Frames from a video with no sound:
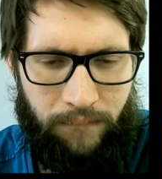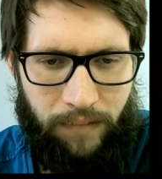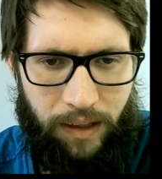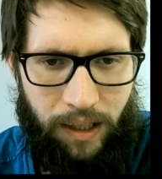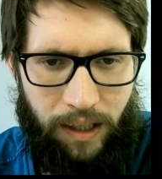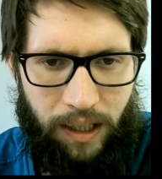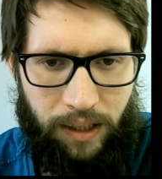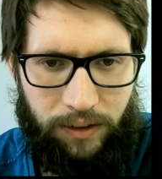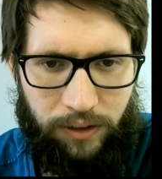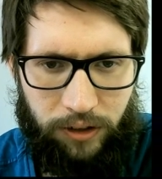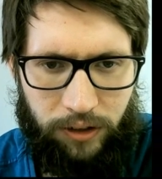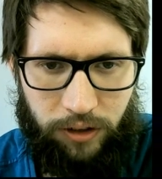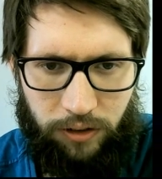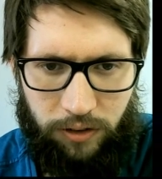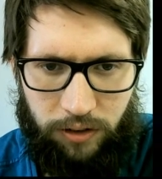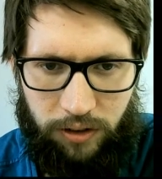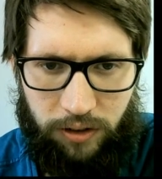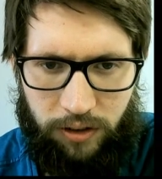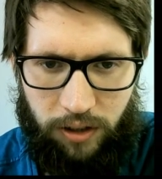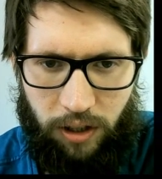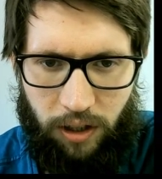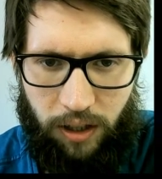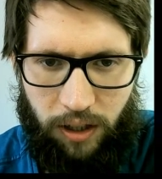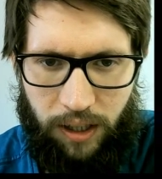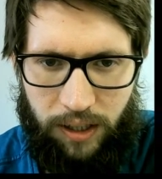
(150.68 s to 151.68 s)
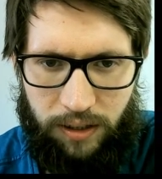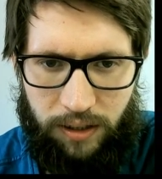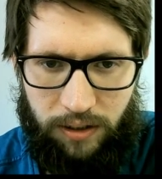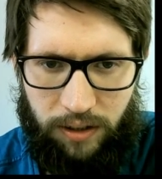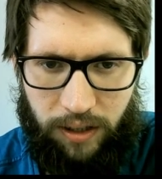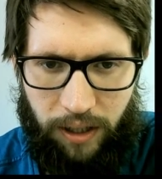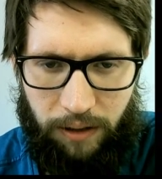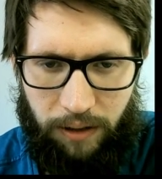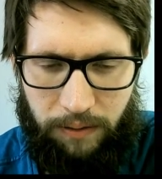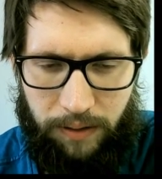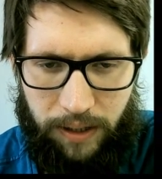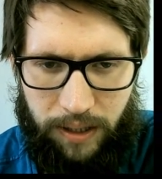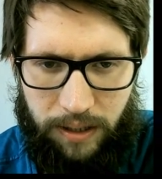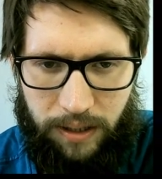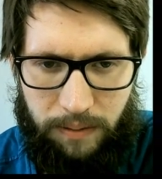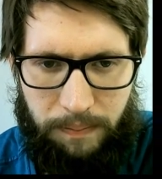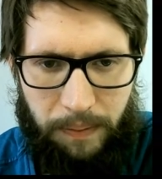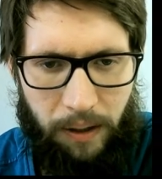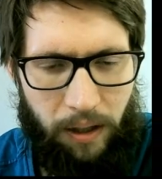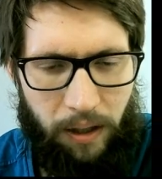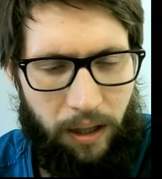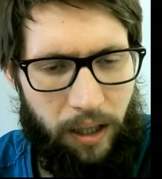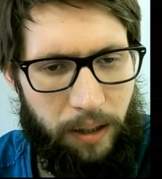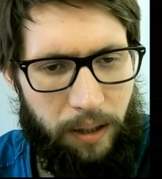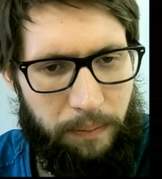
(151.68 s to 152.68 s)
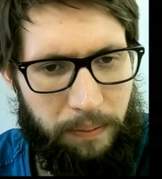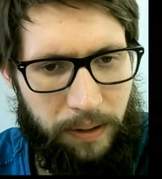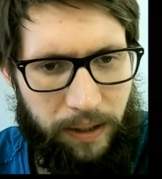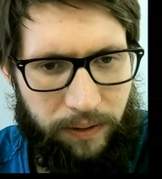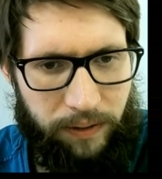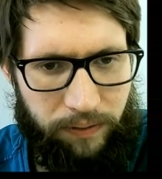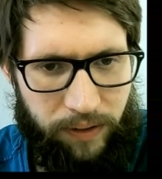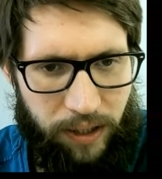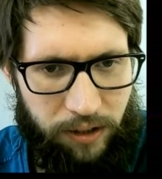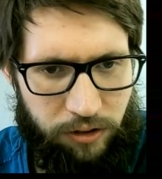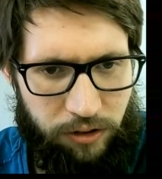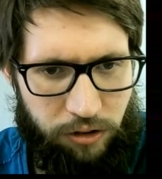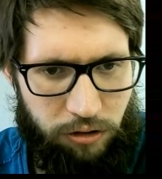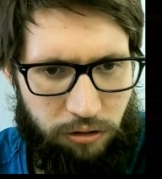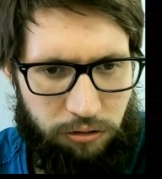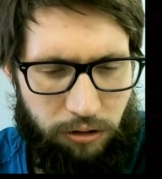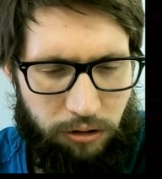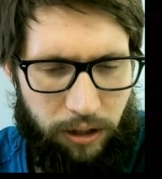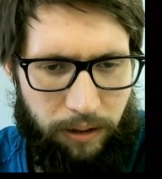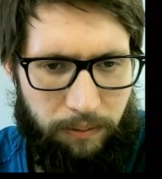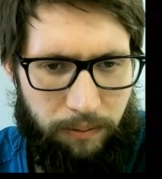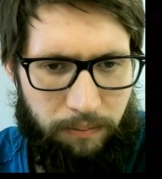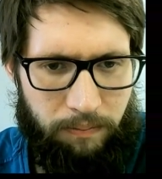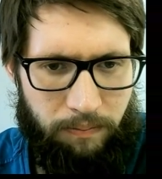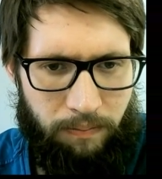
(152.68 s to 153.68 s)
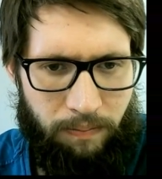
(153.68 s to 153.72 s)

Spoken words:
and the other star has to go in this part. I believe that's true.